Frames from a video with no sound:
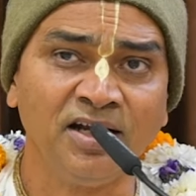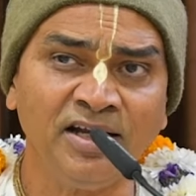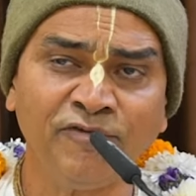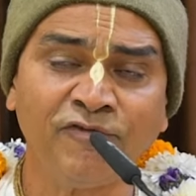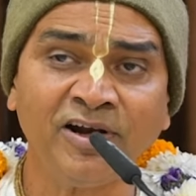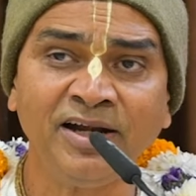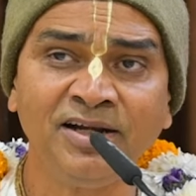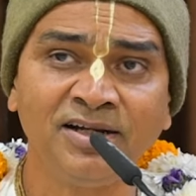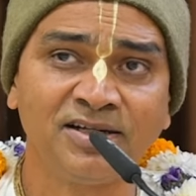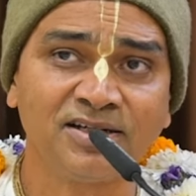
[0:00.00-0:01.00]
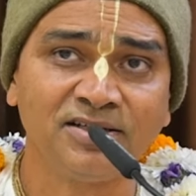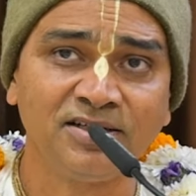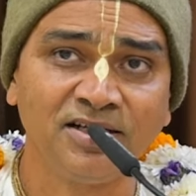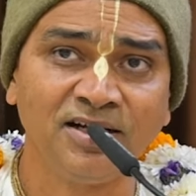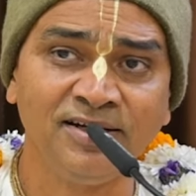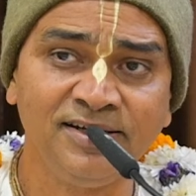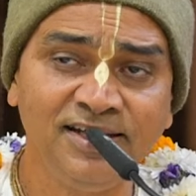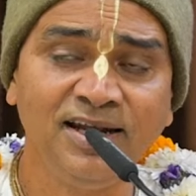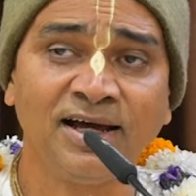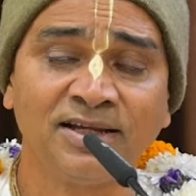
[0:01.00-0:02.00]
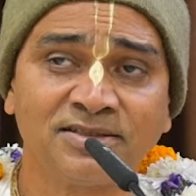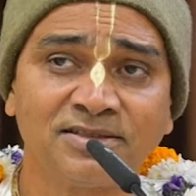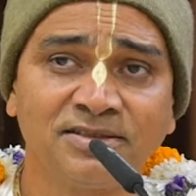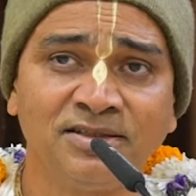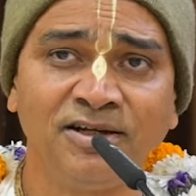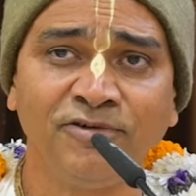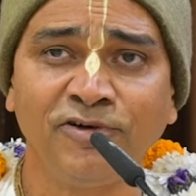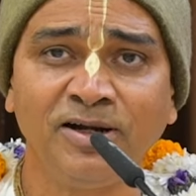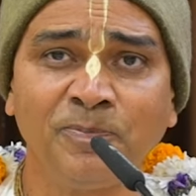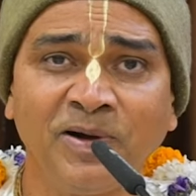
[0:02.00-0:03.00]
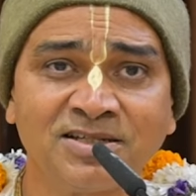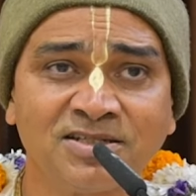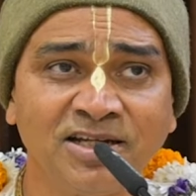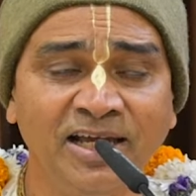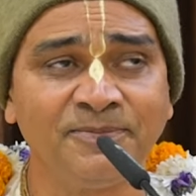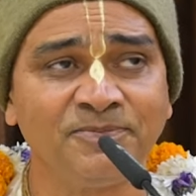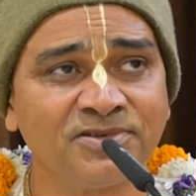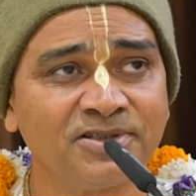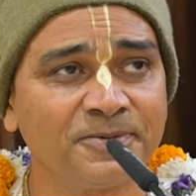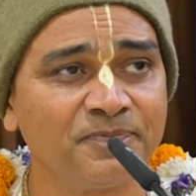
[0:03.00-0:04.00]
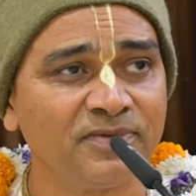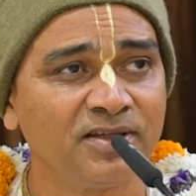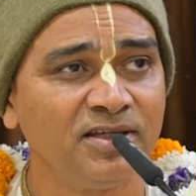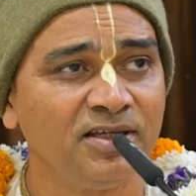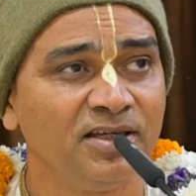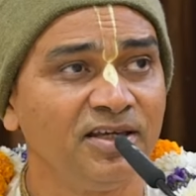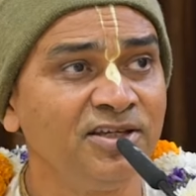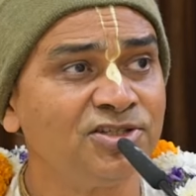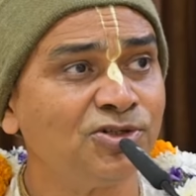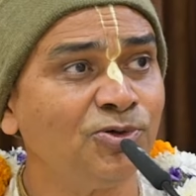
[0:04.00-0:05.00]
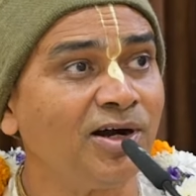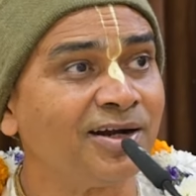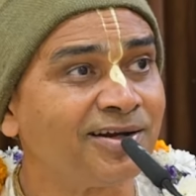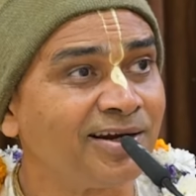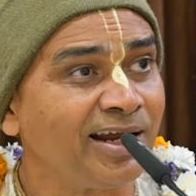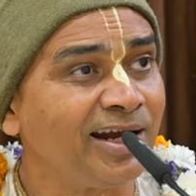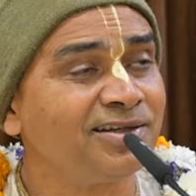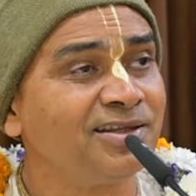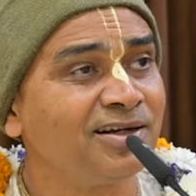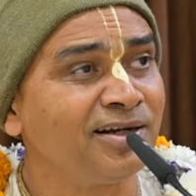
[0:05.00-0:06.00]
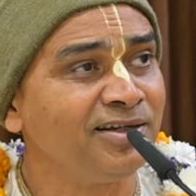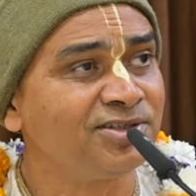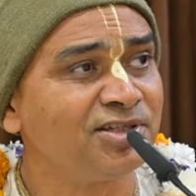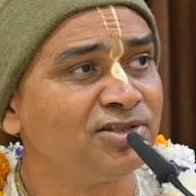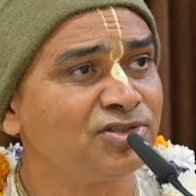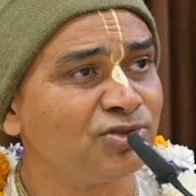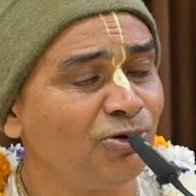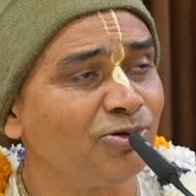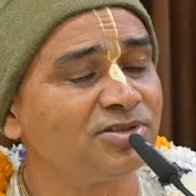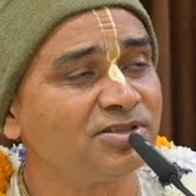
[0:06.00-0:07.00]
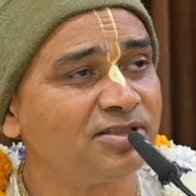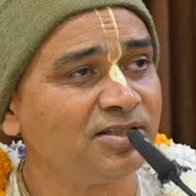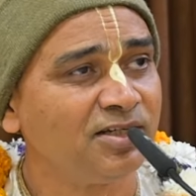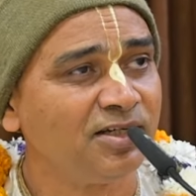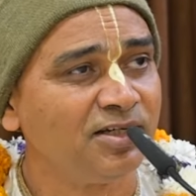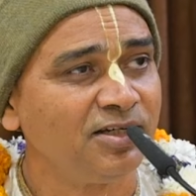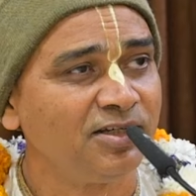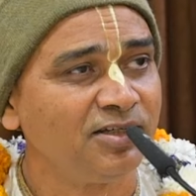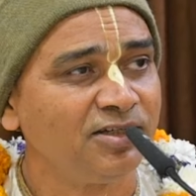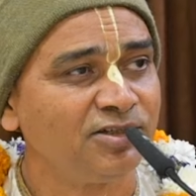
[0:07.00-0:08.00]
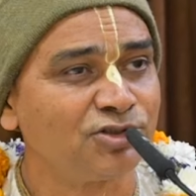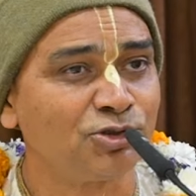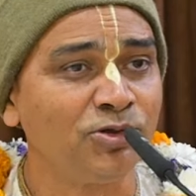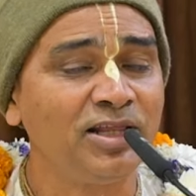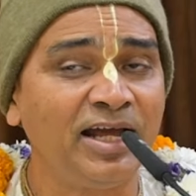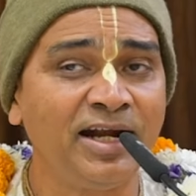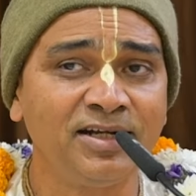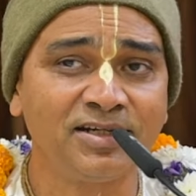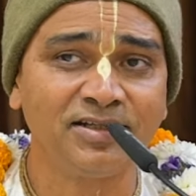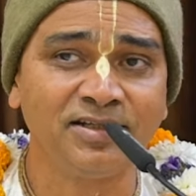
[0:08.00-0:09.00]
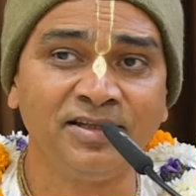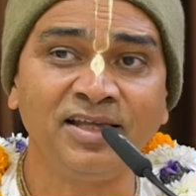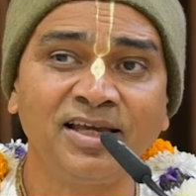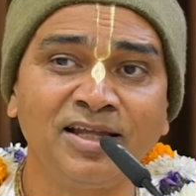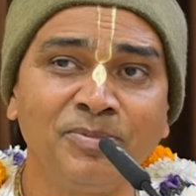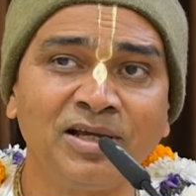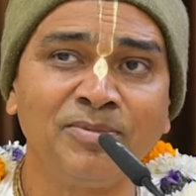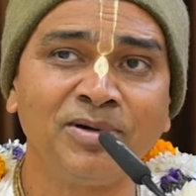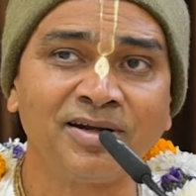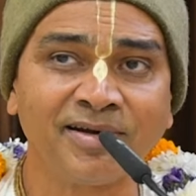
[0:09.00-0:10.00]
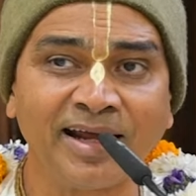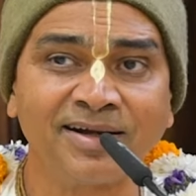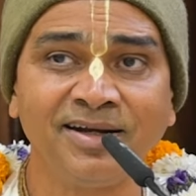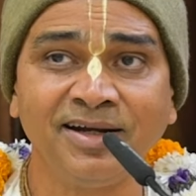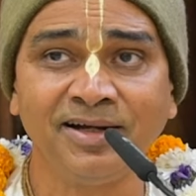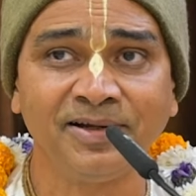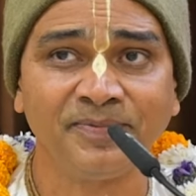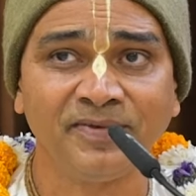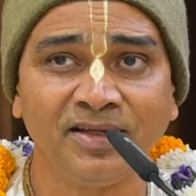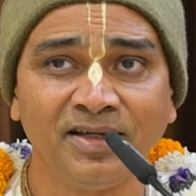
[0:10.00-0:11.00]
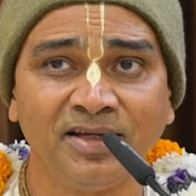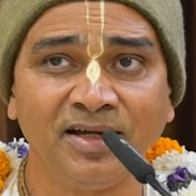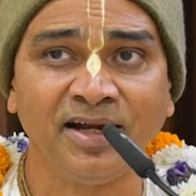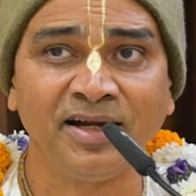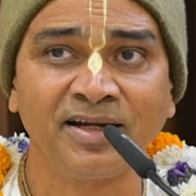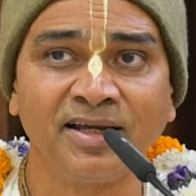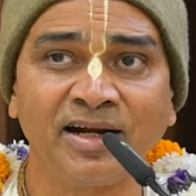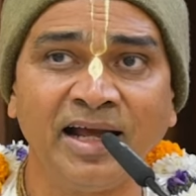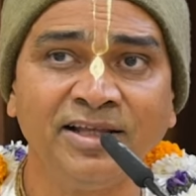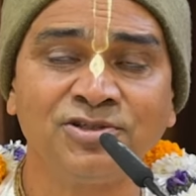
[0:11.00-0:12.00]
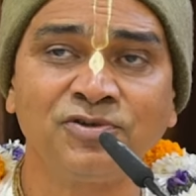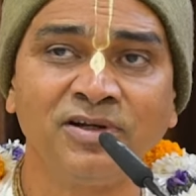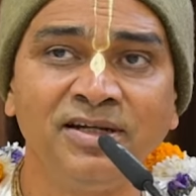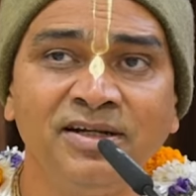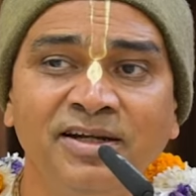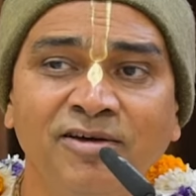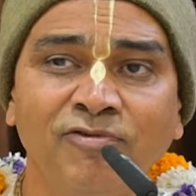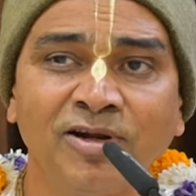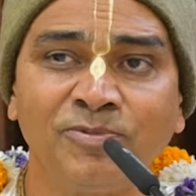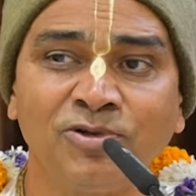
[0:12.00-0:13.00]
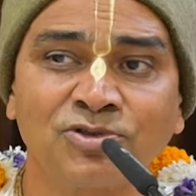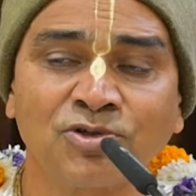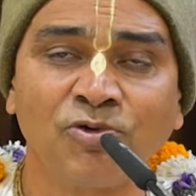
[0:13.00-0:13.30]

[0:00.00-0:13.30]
different leelas, the different pastimes, is to attract the conditioned souls so that they can become attracted and gradually develop those